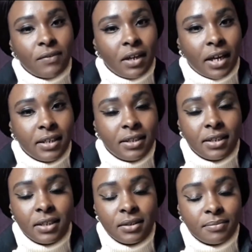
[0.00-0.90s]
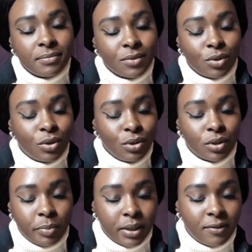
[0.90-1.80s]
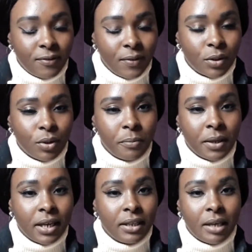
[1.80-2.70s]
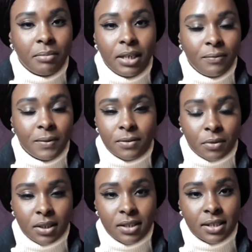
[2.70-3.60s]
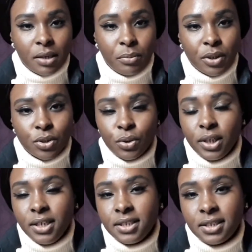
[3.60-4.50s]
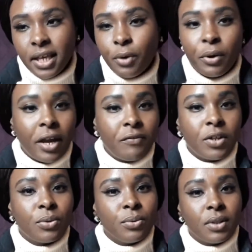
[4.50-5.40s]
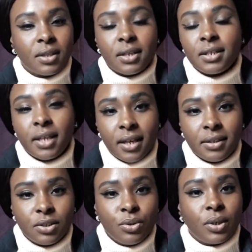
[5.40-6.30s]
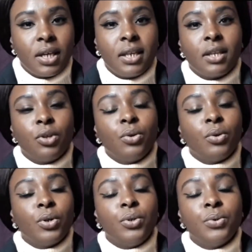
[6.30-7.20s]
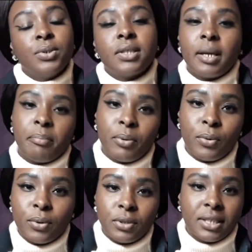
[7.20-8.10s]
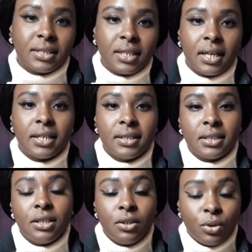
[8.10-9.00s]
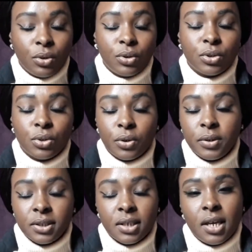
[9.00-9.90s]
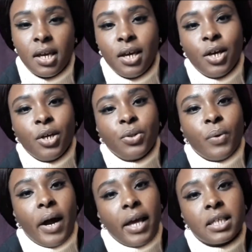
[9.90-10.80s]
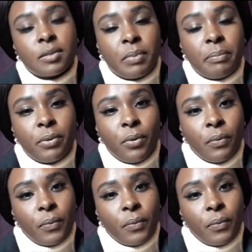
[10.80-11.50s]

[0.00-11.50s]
an idea on your specific topic, and I believe it's written somewhere. So each day or every 2-3 days, you can use the stickers in your stories to ask people